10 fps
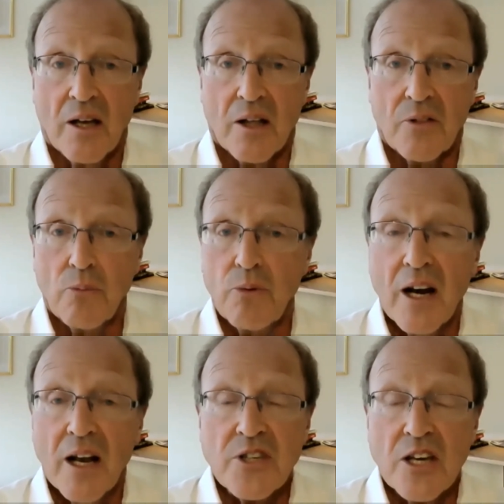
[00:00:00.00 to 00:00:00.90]
the
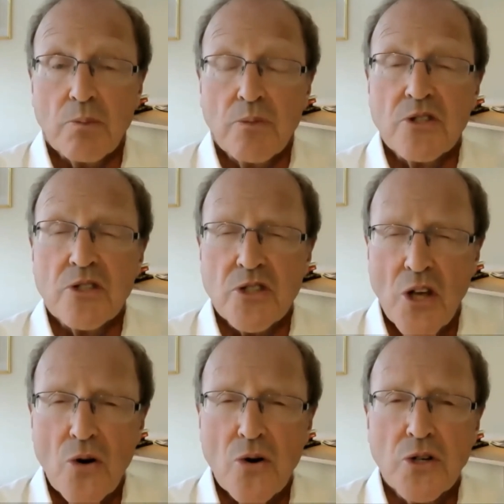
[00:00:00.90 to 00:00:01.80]
realization was
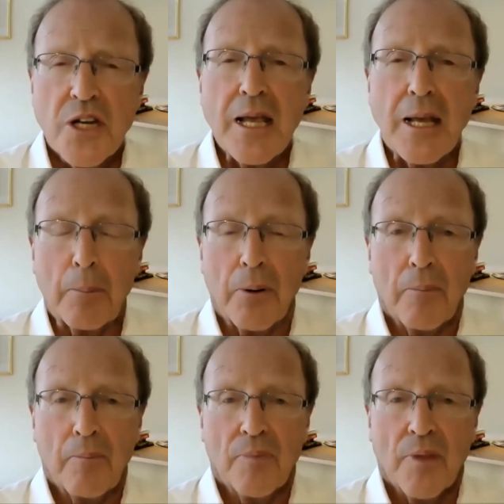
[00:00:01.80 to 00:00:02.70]
so deep
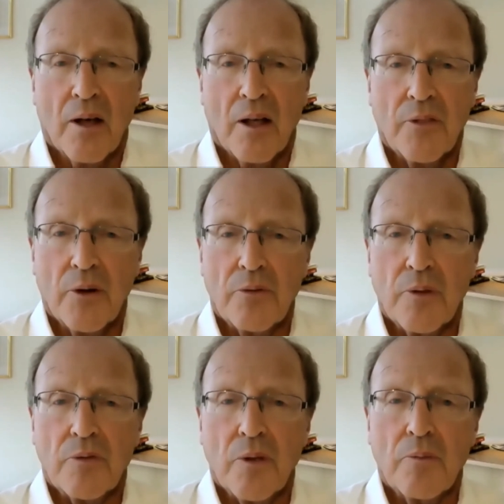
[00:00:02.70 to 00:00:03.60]
that
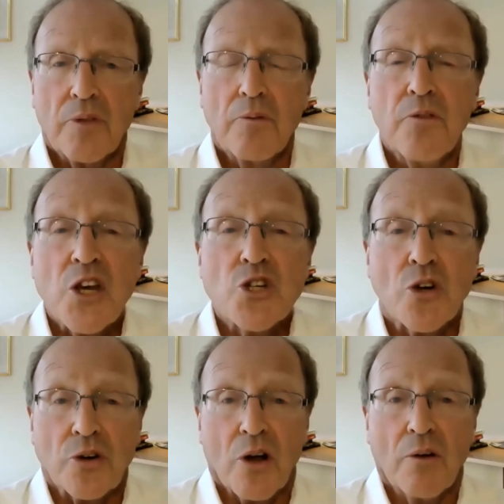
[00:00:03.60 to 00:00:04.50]
the
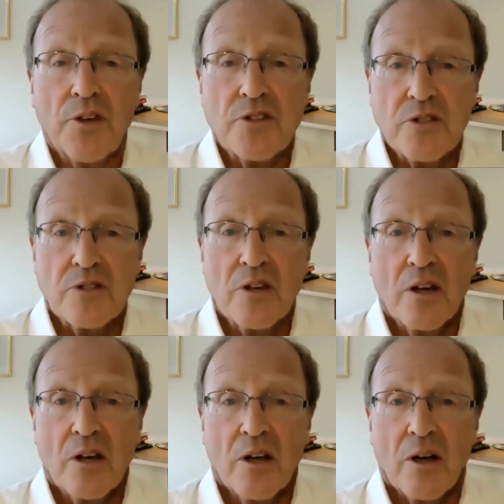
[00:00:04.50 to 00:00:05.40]
vision of this
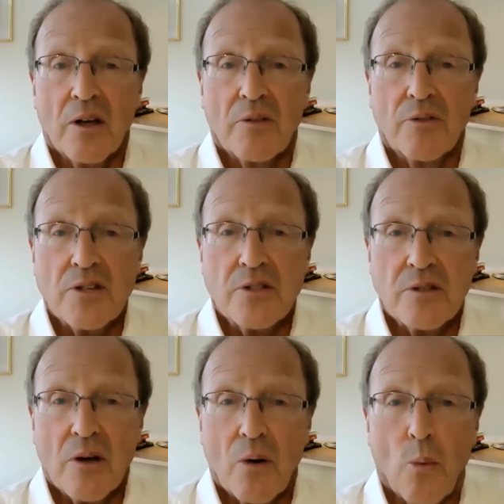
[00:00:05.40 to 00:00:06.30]

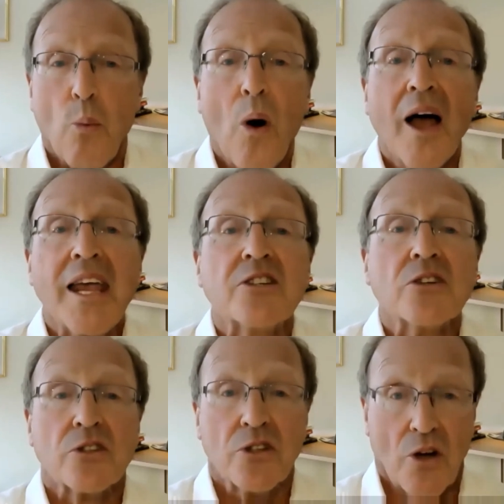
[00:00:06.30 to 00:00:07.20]

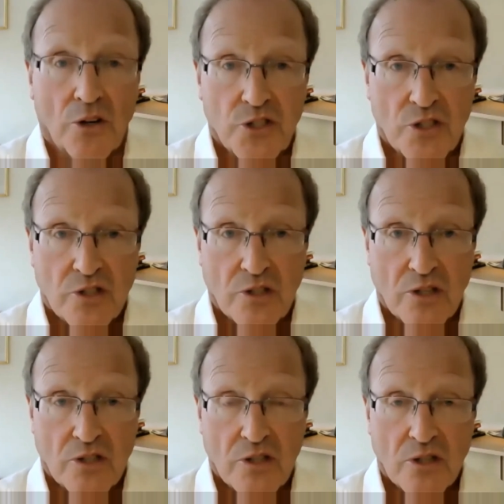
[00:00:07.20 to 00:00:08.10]
widened
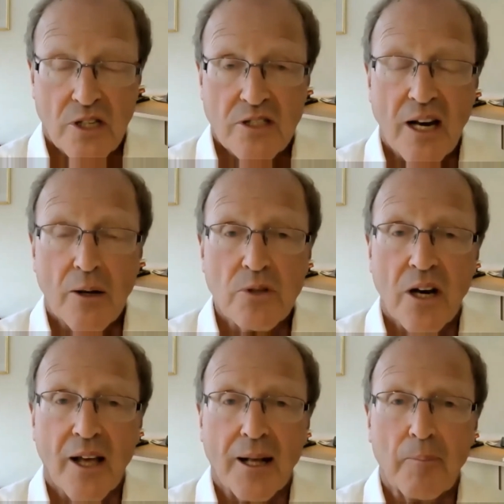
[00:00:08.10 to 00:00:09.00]
consciousness, she said it was
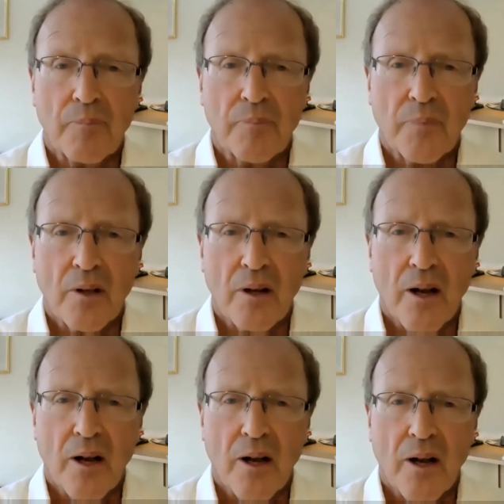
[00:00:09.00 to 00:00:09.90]
like
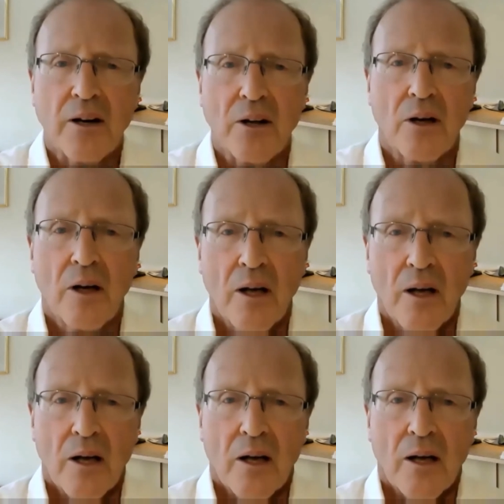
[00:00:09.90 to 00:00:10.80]
being in a
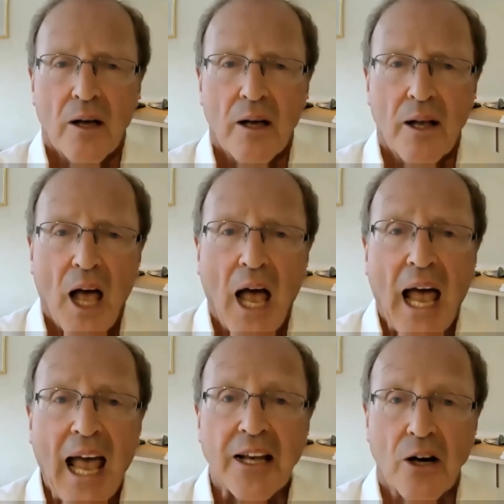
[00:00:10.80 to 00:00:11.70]

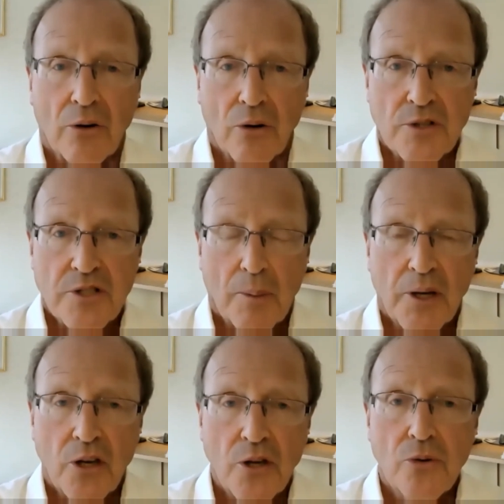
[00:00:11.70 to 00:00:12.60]
hangar or some
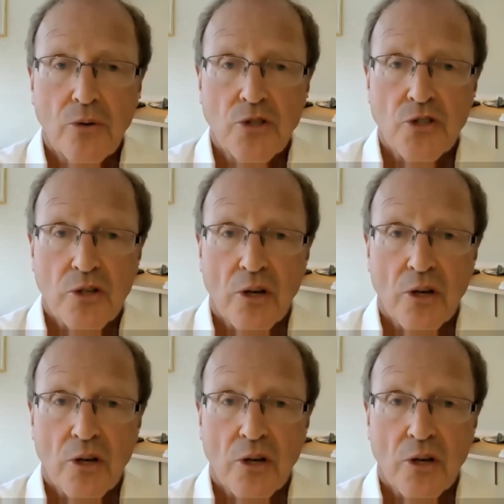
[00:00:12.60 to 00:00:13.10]
huge